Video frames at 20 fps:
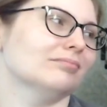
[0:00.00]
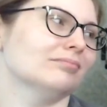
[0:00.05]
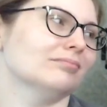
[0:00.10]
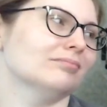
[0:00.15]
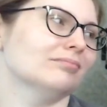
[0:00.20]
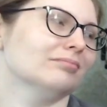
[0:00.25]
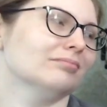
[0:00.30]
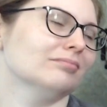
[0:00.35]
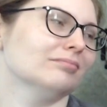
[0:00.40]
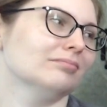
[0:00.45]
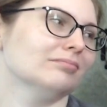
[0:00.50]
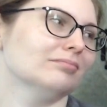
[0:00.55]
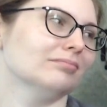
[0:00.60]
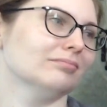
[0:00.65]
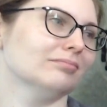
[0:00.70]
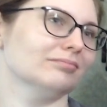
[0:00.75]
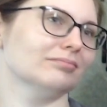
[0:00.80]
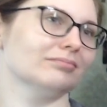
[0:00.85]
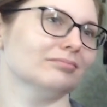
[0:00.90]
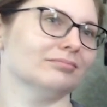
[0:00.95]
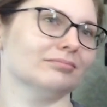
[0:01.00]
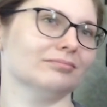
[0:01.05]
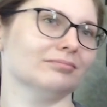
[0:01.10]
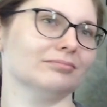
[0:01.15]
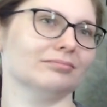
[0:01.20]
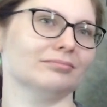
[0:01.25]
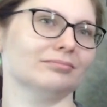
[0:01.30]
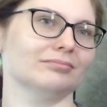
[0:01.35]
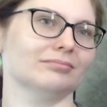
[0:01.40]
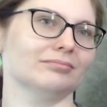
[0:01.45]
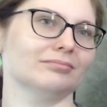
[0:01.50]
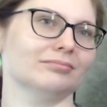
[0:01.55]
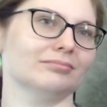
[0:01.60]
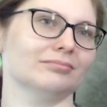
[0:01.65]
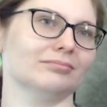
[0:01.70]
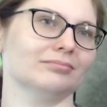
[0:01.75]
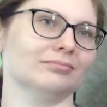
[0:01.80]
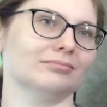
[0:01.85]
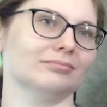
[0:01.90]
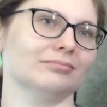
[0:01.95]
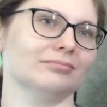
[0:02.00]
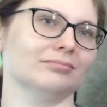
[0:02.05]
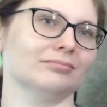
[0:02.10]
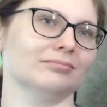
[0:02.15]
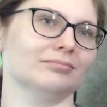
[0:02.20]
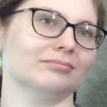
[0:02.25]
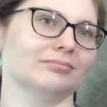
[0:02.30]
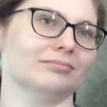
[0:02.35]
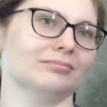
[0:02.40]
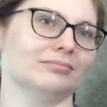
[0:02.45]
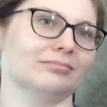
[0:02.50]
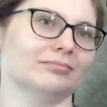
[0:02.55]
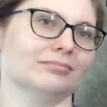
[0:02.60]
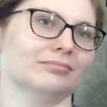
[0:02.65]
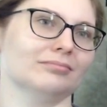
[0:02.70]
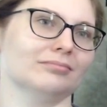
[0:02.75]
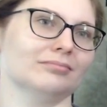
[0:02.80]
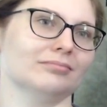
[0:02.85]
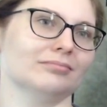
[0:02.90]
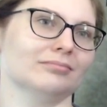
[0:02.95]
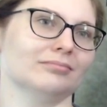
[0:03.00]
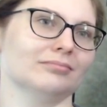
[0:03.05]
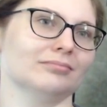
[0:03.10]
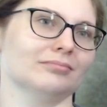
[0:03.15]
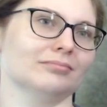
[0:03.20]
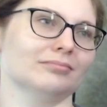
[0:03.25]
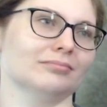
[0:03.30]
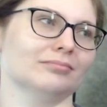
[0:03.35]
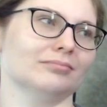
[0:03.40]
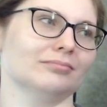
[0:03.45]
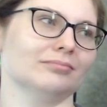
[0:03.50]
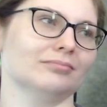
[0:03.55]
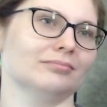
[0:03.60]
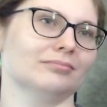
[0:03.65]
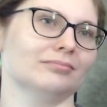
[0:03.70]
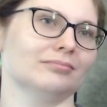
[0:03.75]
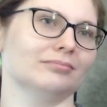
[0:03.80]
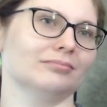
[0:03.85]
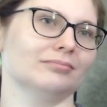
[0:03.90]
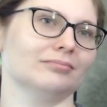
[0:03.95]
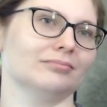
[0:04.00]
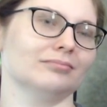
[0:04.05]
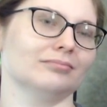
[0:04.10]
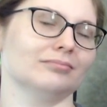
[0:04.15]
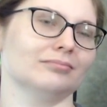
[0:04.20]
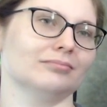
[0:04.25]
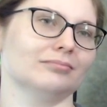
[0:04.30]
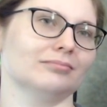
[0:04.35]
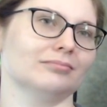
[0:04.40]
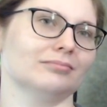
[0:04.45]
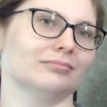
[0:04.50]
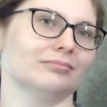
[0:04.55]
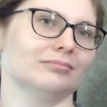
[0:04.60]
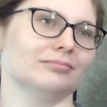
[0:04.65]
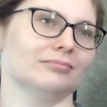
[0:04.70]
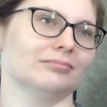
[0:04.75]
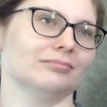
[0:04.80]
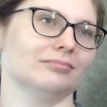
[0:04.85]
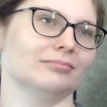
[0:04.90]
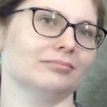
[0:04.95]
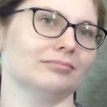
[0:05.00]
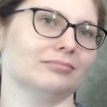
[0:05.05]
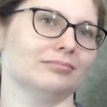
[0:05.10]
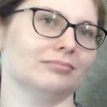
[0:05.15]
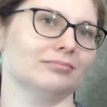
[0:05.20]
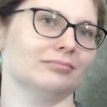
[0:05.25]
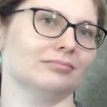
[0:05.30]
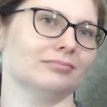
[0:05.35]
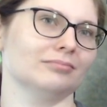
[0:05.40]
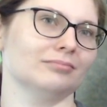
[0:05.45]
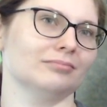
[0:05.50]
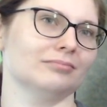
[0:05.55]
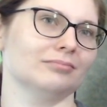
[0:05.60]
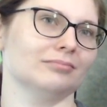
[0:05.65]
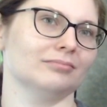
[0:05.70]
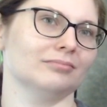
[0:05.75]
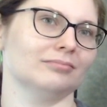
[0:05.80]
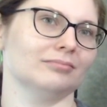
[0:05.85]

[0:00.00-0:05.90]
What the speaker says: No words are spoken by the person on screen.